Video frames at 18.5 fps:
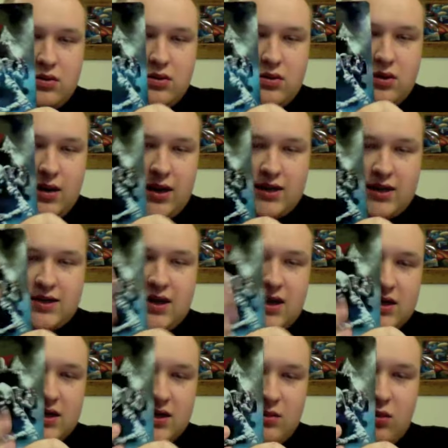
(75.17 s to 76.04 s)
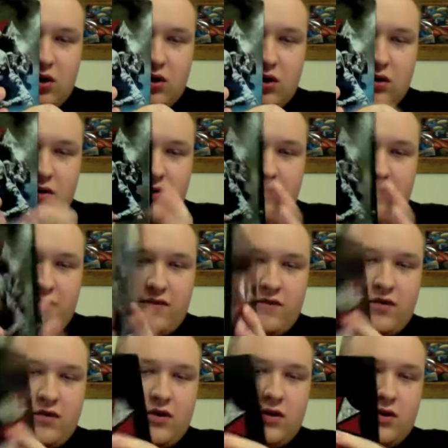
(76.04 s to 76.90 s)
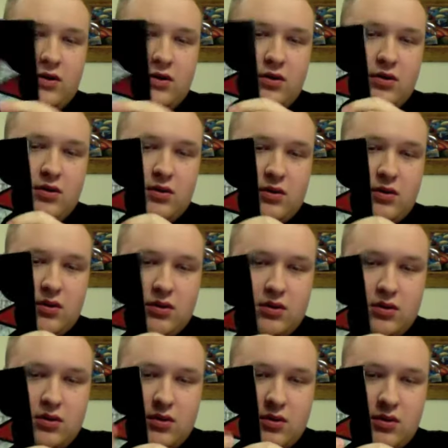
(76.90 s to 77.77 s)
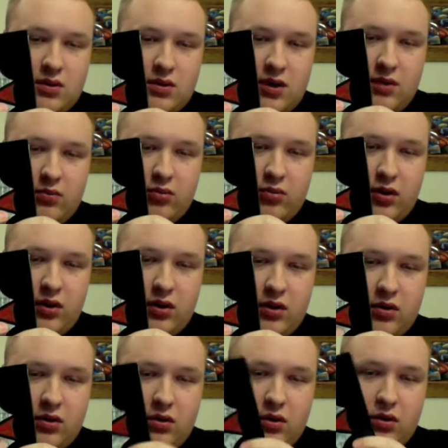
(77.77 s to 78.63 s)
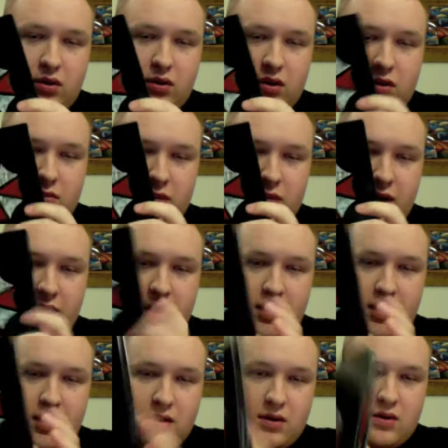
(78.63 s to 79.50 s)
Has custom art in the front, umbrella logo on the back.